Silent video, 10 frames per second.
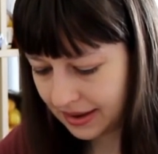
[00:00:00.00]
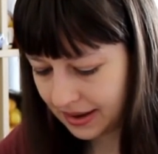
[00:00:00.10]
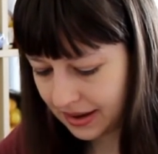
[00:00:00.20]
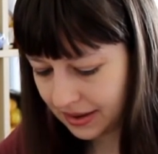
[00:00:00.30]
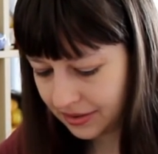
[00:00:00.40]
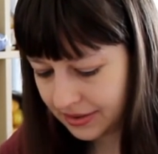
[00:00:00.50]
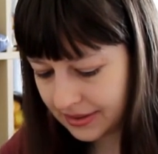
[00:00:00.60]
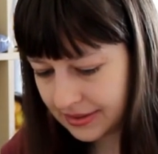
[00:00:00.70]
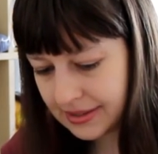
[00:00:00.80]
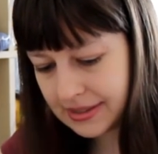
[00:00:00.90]
Other
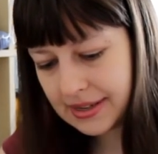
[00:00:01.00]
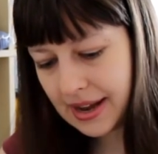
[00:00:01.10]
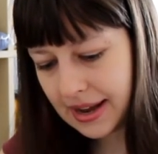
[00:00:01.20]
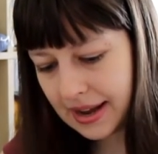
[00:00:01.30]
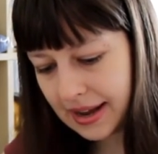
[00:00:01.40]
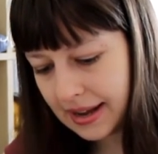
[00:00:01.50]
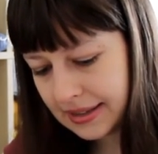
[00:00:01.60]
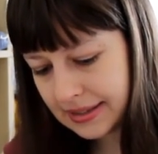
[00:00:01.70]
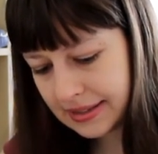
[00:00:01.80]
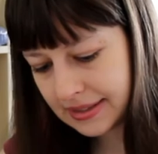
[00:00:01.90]
than
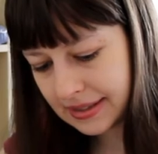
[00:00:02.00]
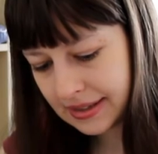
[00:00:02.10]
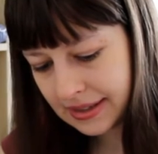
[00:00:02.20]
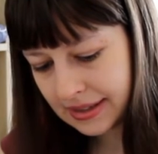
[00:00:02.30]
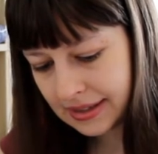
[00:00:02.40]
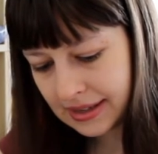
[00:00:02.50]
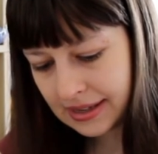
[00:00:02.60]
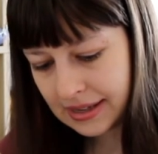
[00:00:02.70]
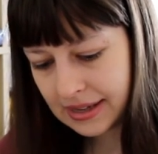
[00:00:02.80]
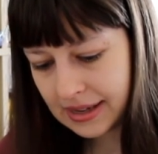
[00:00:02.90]
that,
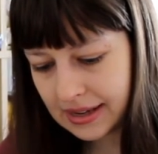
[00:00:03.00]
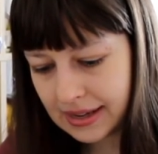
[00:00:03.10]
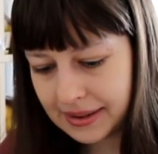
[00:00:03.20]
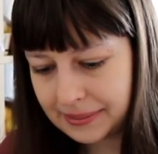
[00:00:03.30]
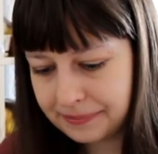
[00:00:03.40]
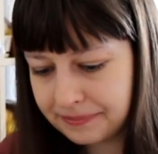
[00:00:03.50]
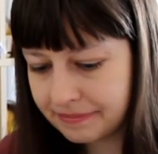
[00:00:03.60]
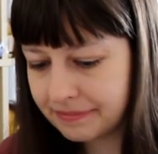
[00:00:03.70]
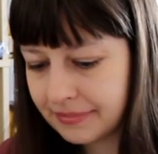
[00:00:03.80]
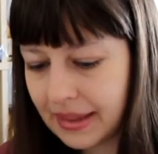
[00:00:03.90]

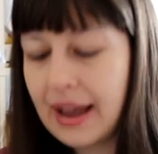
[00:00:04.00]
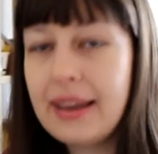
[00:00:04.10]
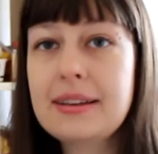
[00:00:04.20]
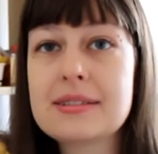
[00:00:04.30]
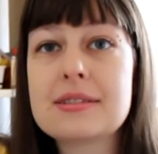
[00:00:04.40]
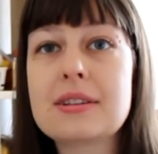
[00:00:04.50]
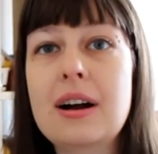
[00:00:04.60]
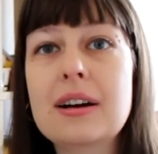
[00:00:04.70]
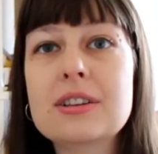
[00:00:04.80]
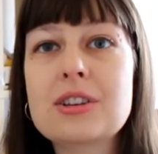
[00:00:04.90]
I can
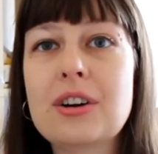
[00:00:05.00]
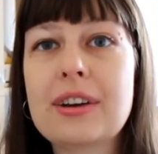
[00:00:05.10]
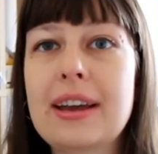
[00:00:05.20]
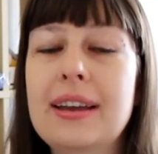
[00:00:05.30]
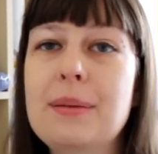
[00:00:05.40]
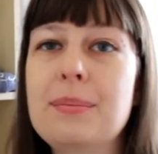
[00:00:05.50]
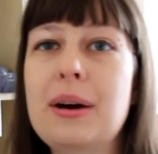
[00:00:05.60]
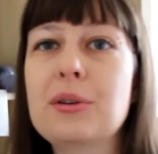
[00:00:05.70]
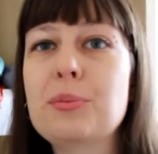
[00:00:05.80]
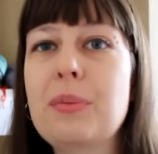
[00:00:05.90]
start talking
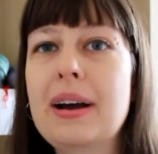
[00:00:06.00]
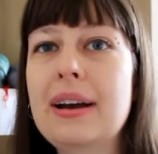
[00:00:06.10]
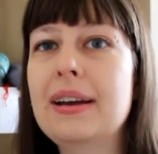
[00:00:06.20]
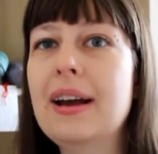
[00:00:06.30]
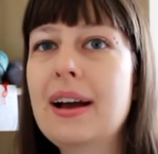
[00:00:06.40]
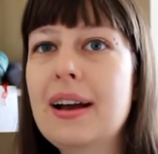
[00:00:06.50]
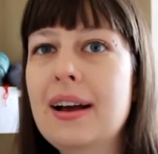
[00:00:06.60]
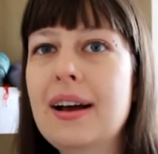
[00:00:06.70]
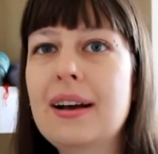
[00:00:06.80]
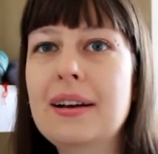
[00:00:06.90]
about my
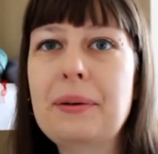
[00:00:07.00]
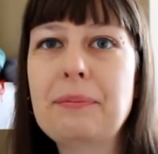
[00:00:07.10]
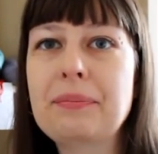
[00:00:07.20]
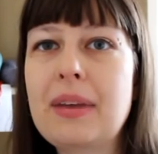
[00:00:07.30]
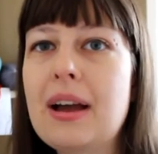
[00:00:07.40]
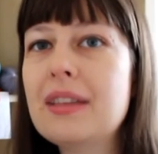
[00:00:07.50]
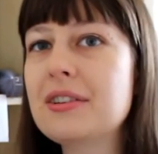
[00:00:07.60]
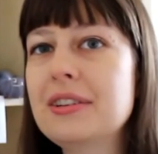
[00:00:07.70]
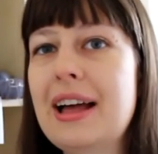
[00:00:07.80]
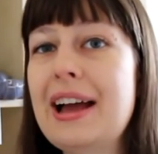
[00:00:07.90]

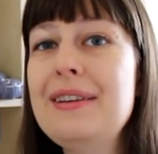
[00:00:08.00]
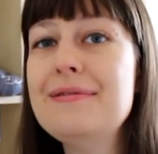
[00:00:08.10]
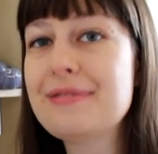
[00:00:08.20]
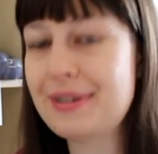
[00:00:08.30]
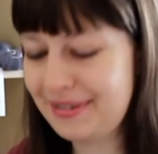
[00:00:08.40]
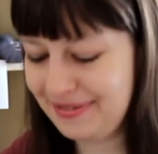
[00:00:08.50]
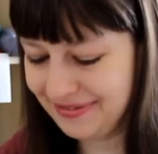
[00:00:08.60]
other life.